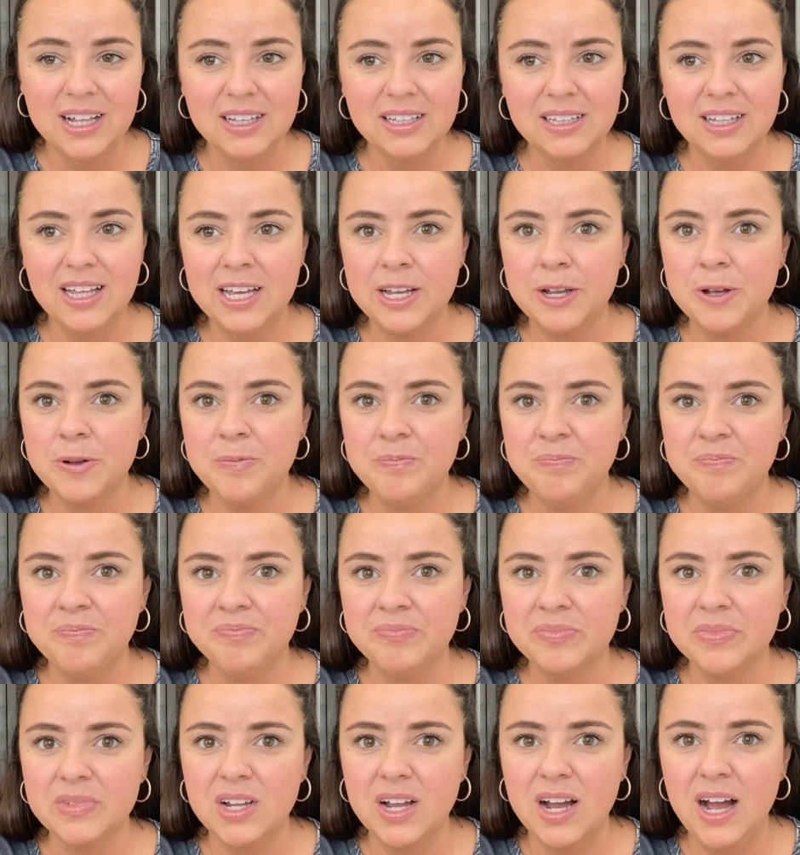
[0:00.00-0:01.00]
Like,
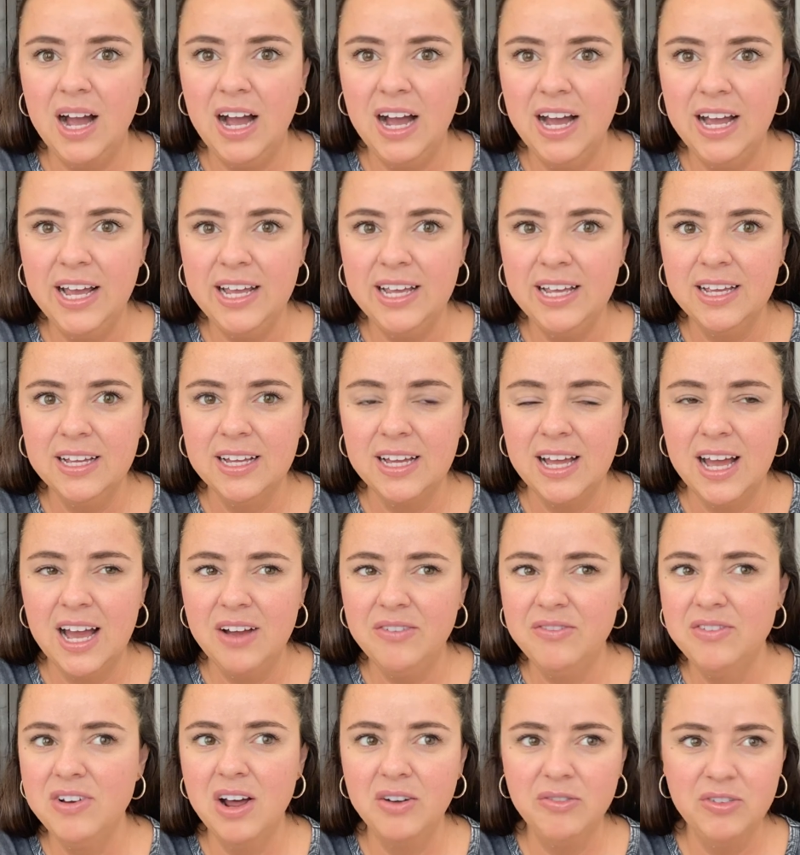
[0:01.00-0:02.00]
I
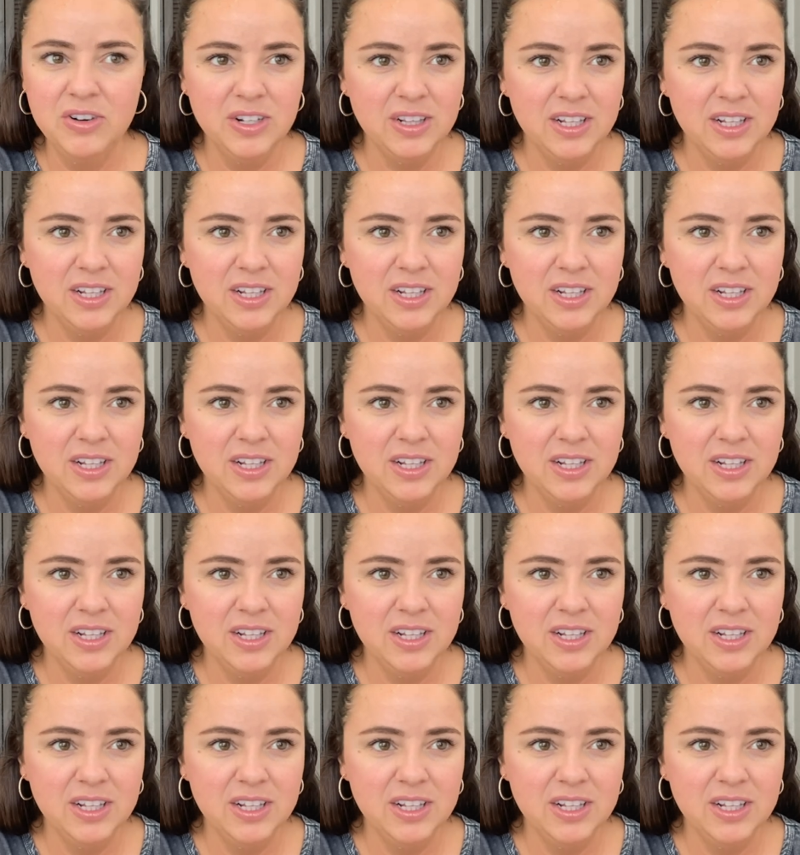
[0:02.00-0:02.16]
have never